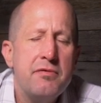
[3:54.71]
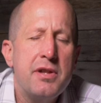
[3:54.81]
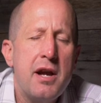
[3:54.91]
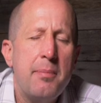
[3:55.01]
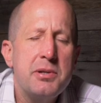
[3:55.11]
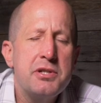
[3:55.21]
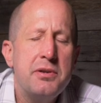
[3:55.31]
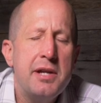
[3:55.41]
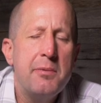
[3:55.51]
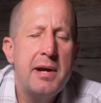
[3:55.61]
for the
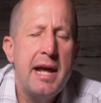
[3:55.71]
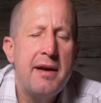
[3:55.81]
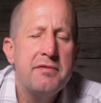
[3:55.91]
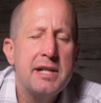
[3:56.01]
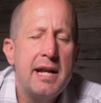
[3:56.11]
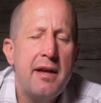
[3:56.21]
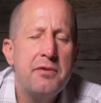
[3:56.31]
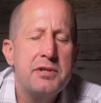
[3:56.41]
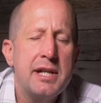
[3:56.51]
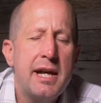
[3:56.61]
opportunity we have to
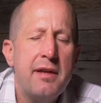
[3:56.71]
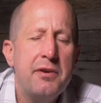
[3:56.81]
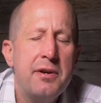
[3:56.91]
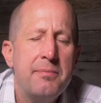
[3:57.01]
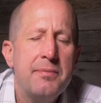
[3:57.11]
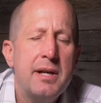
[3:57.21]
gather together.